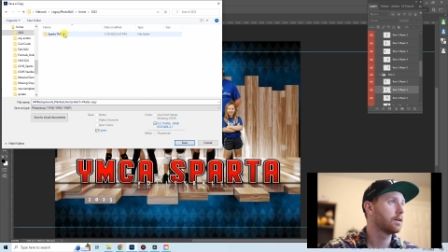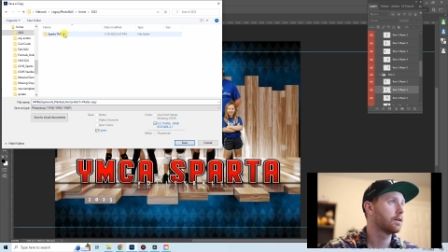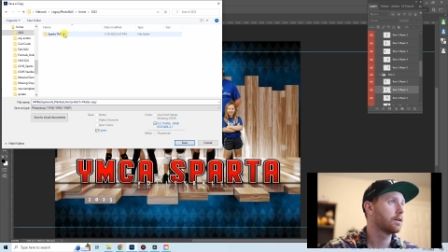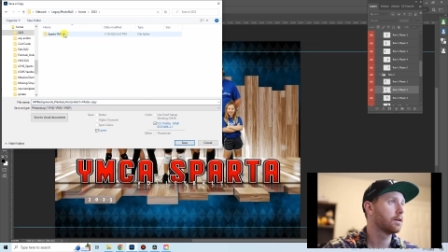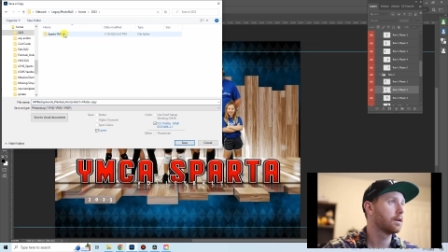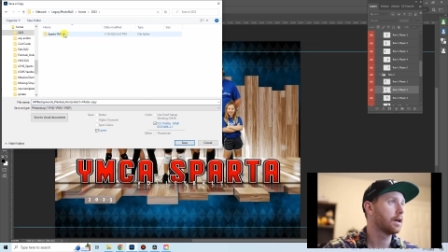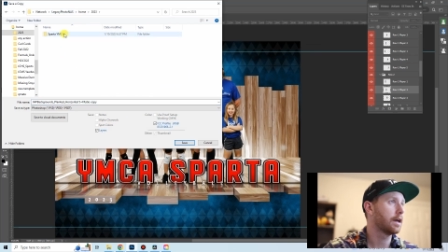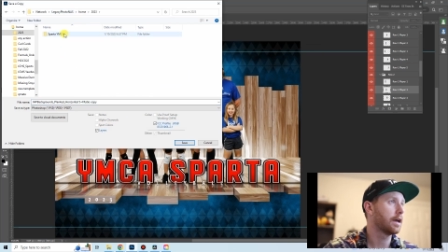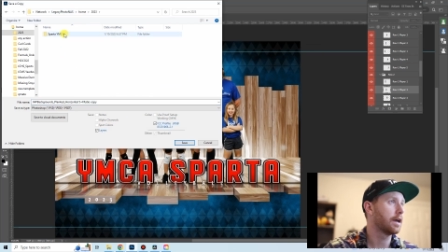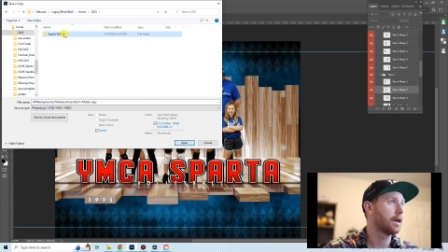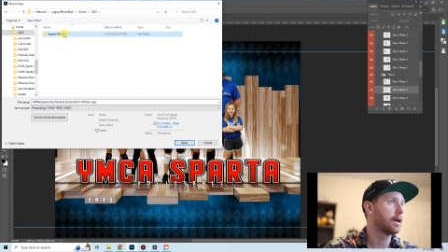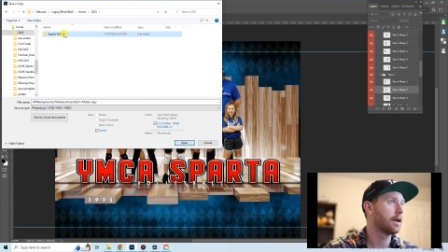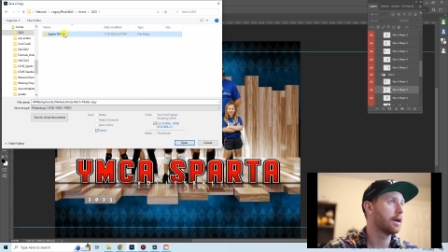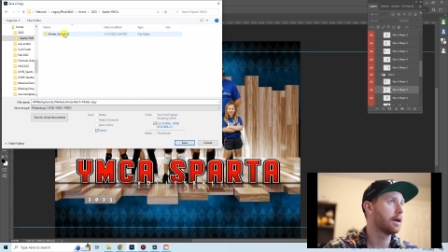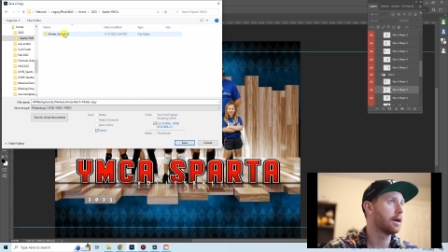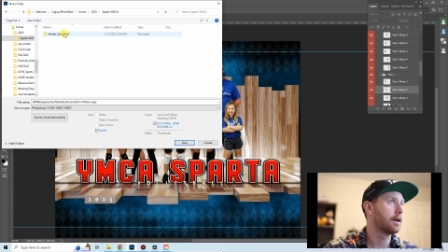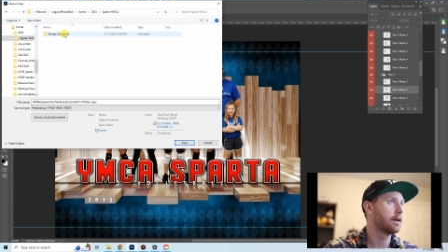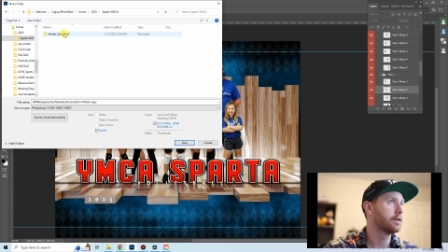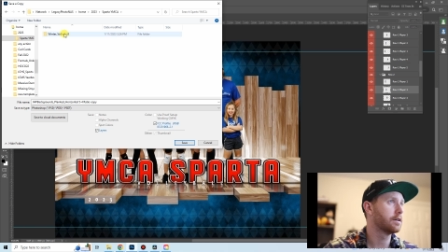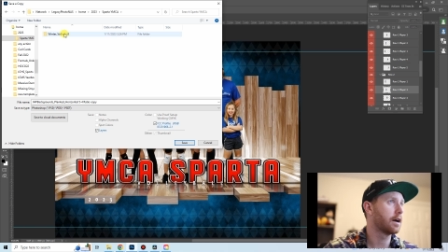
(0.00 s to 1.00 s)

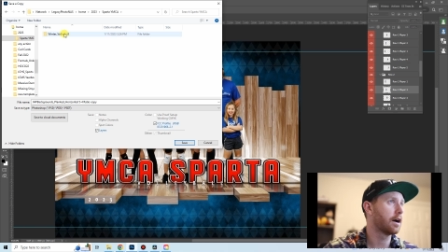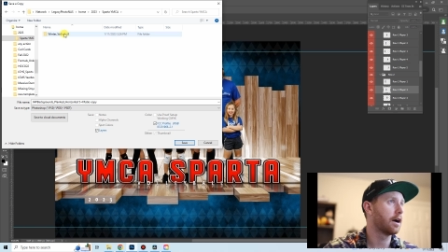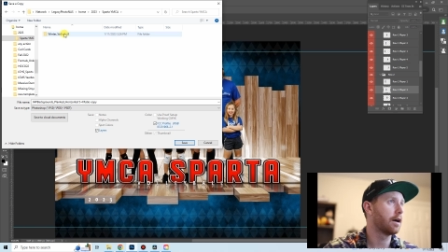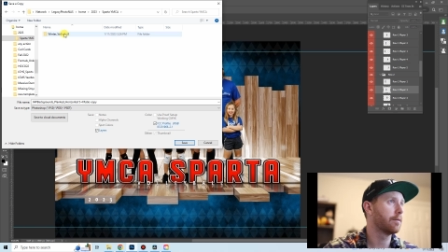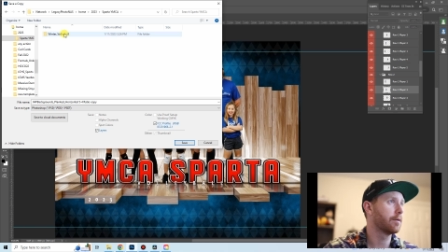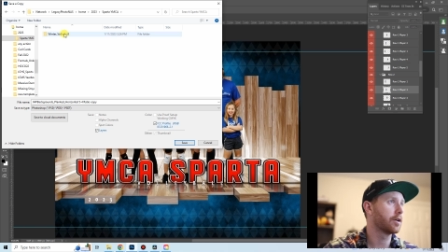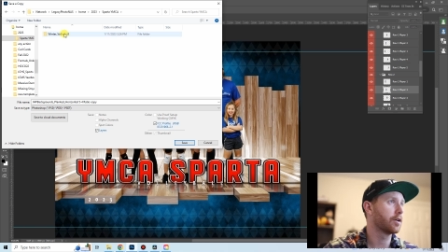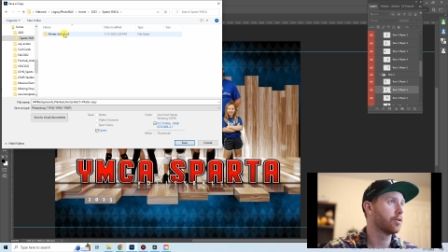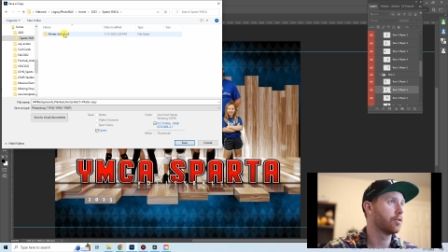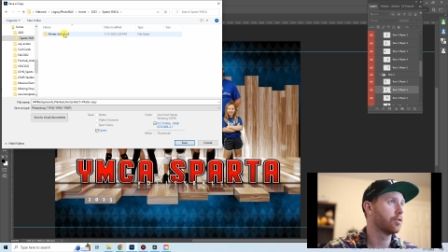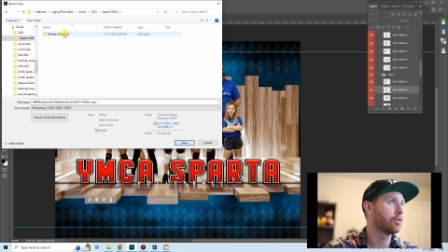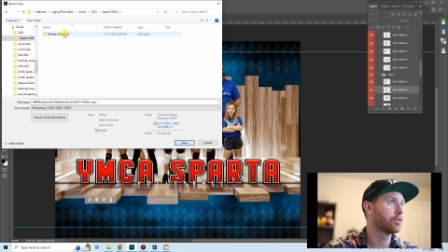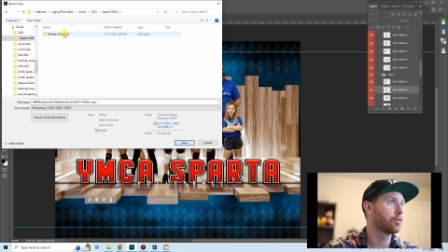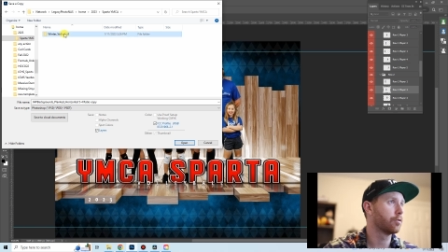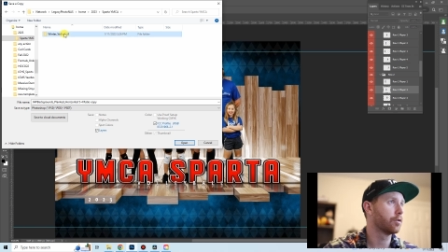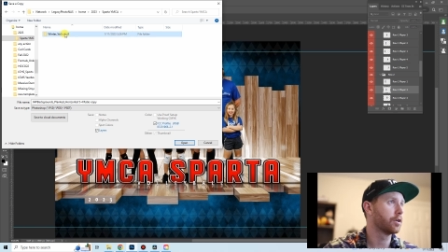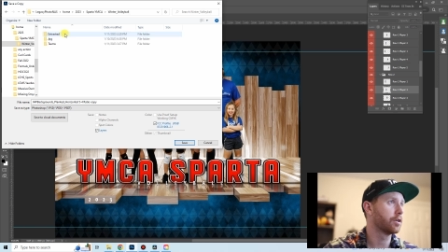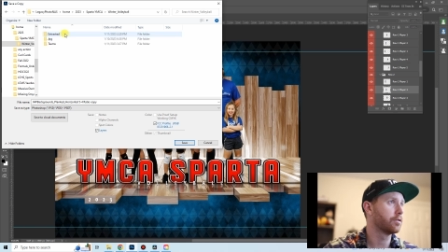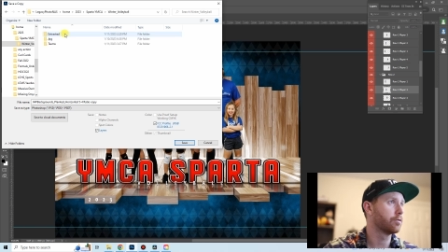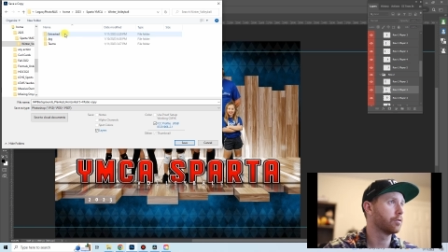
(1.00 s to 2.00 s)
And I'm going to go to
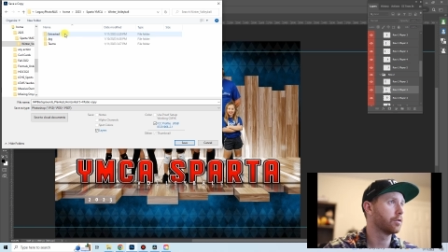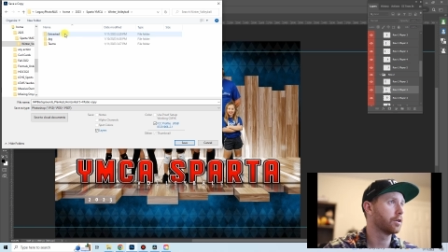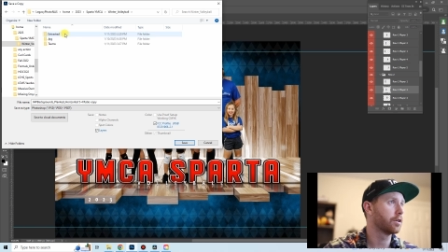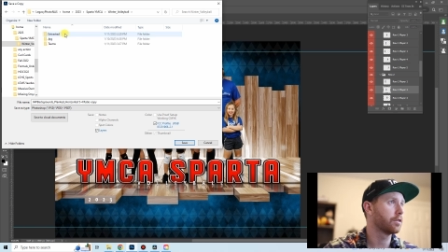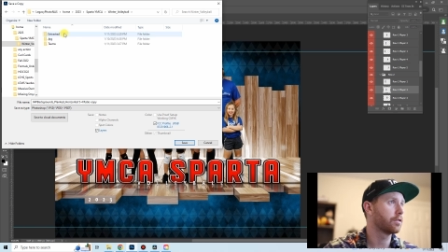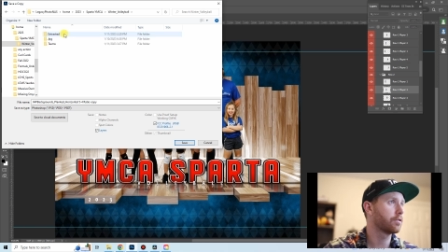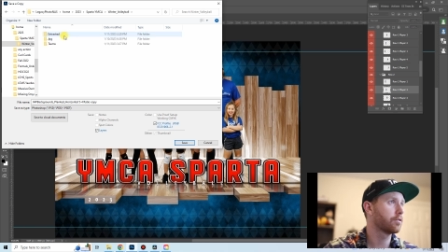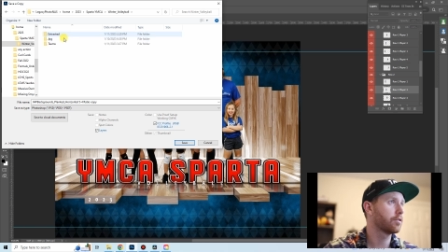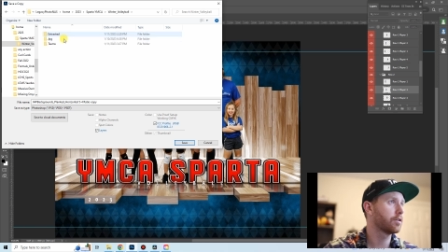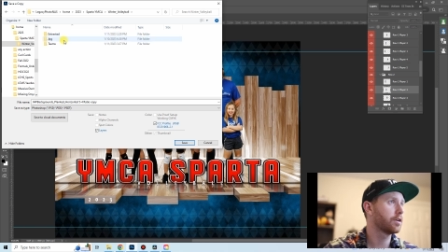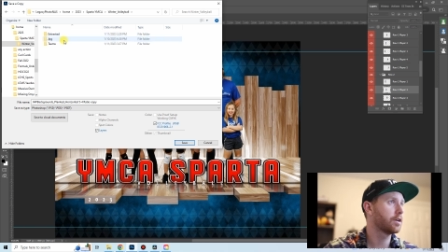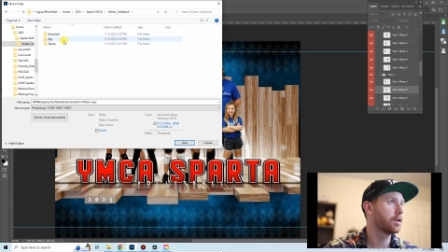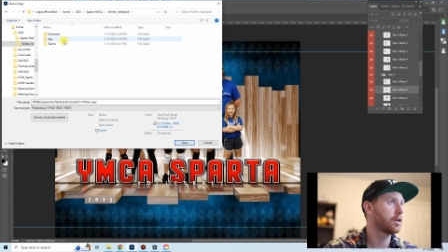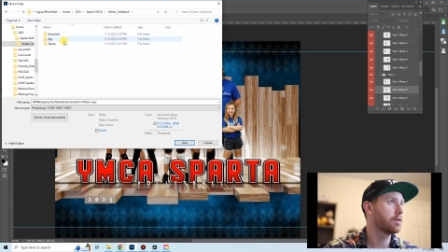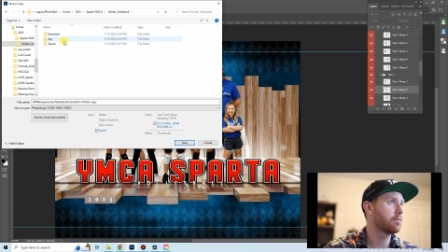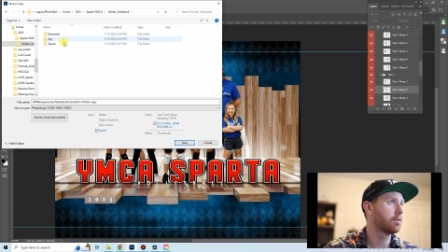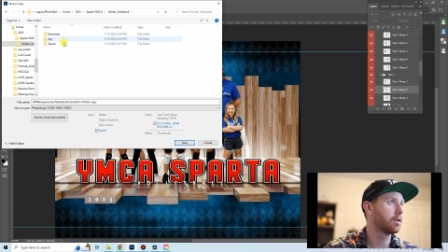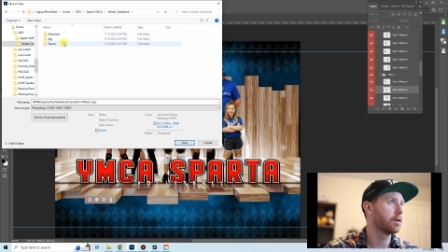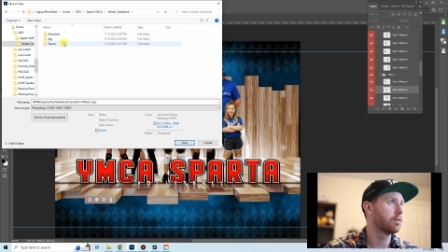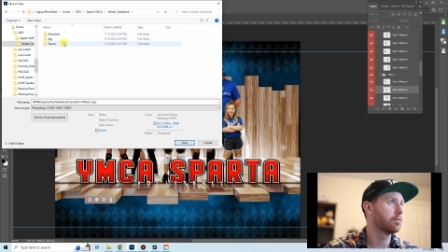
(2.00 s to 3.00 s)
2023,
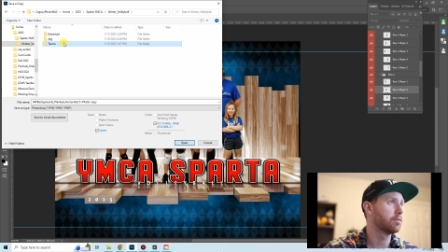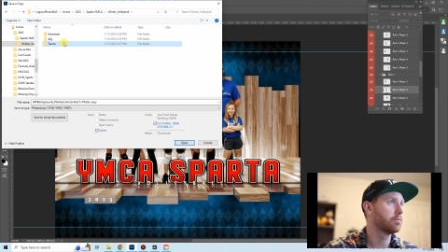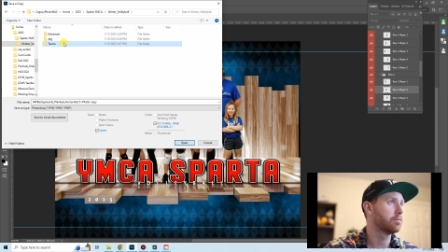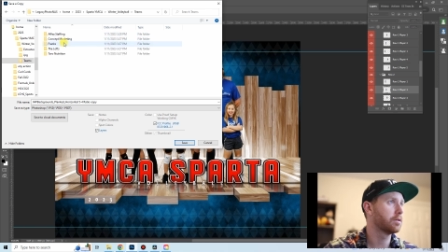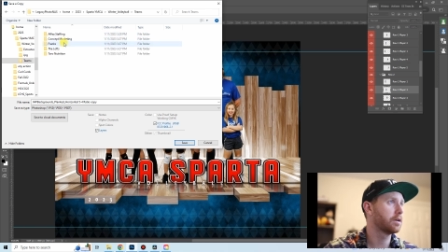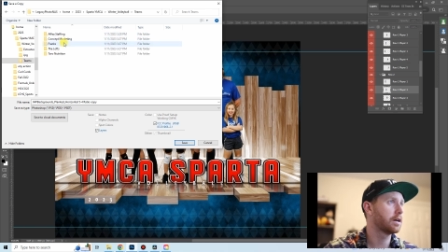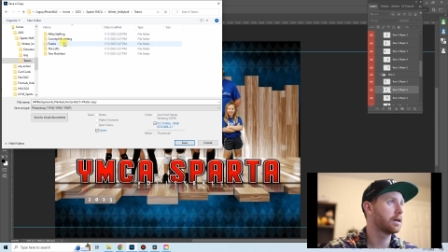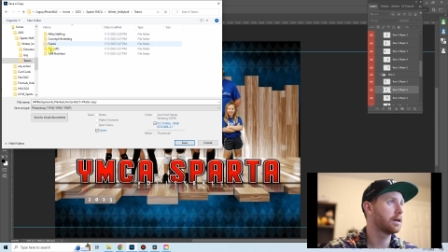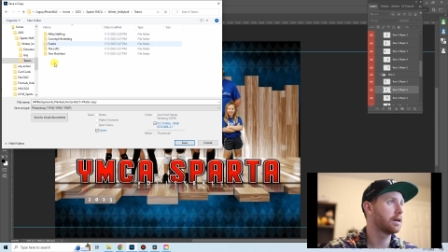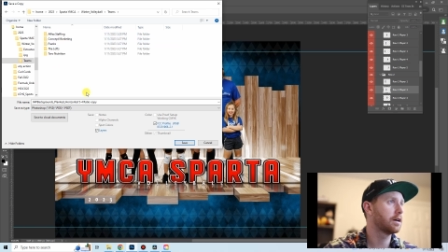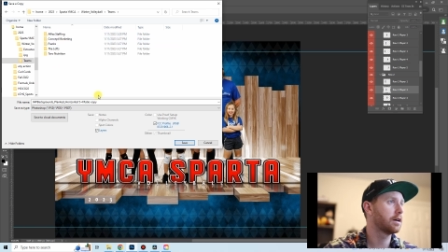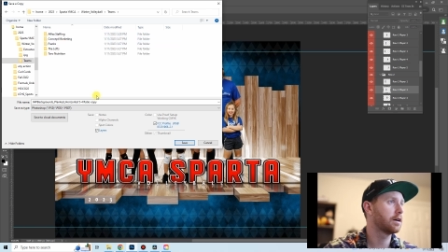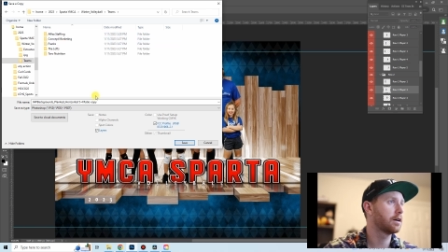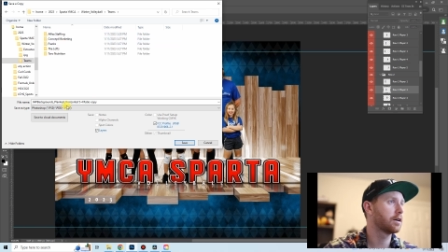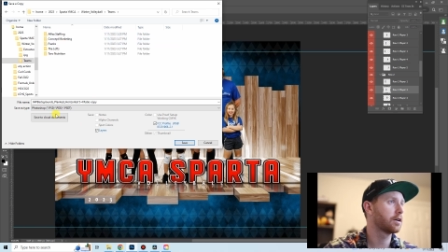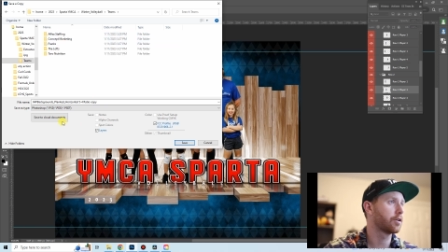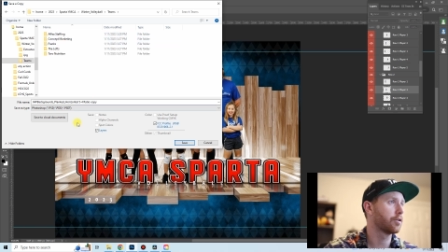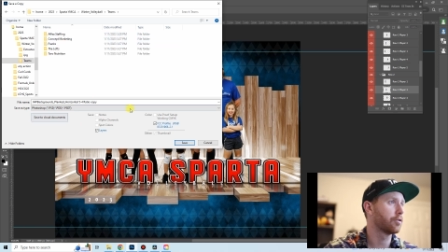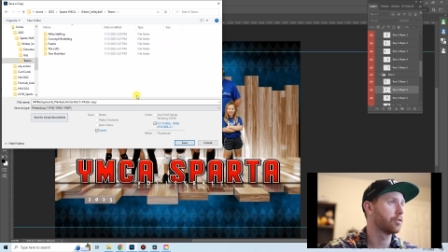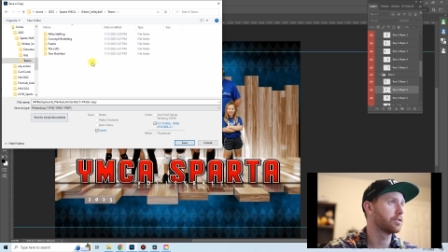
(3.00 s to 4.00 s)
blah, blah, blah,
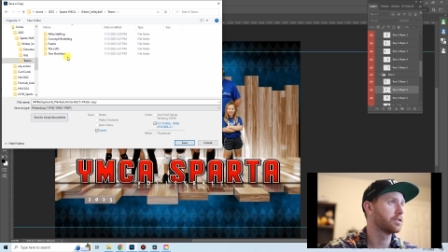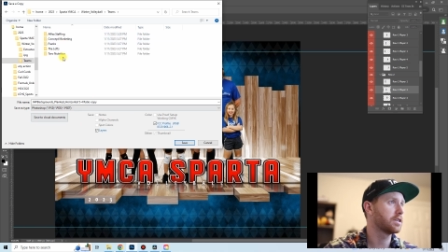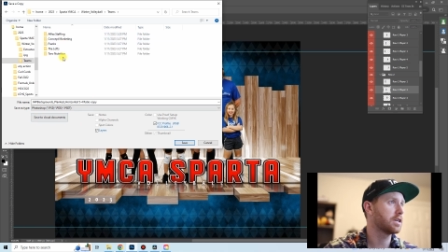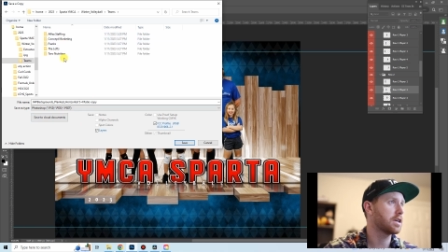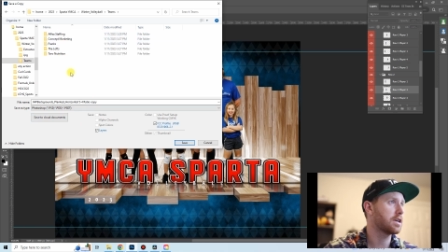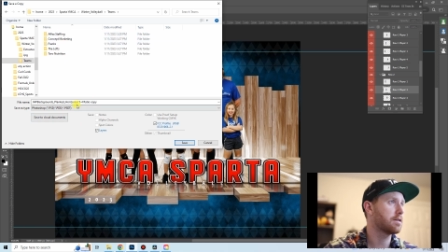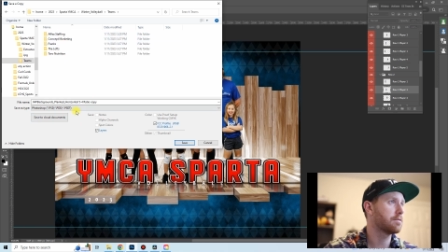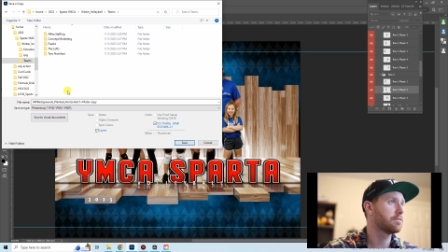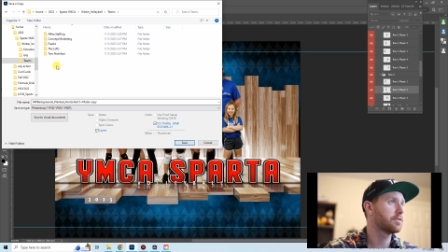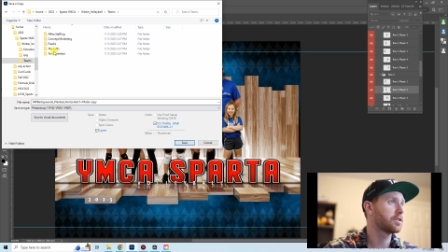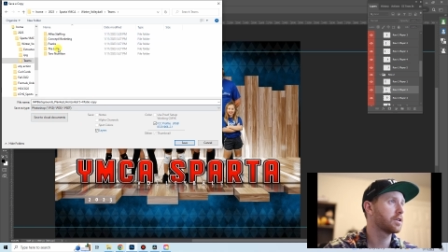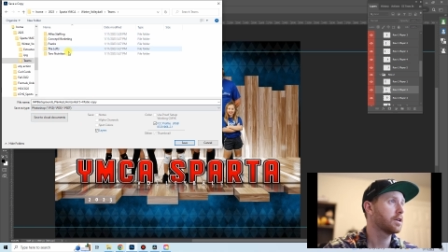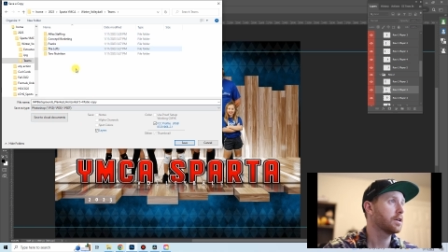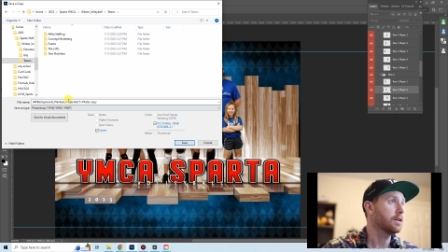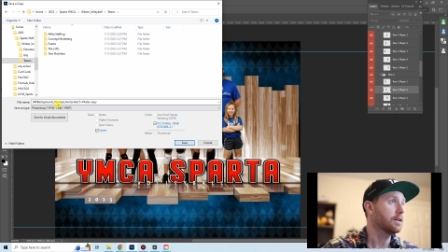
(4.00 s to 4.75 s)
go to teams.